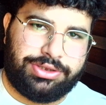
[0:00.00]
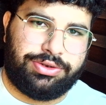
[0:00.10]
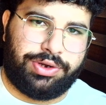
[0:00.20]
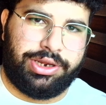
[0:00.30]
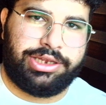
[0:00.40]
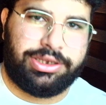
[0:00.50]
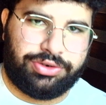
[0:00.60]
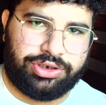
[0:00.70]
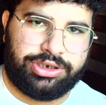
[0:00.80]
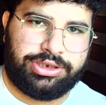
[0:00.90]
to collecting
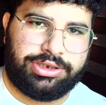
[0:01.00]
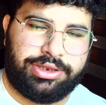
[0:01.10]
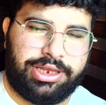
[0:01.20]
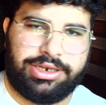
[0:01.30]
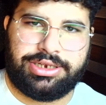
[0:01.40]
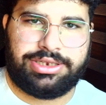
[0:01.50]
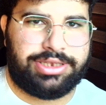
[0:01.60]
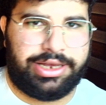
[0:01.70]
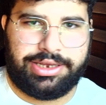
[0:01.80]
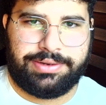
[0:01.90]
treasures, than just
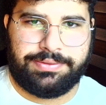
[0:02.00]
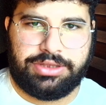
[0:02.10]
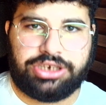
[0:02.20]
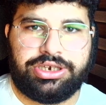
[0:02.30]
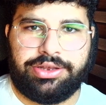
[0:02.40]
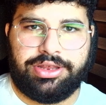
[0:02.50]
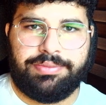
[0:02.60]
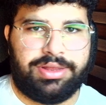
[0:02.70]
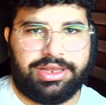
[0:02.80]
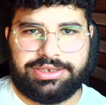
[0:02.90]
like touching
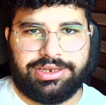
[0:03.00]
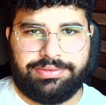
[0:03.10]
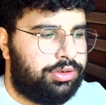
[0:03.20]
them and that's it.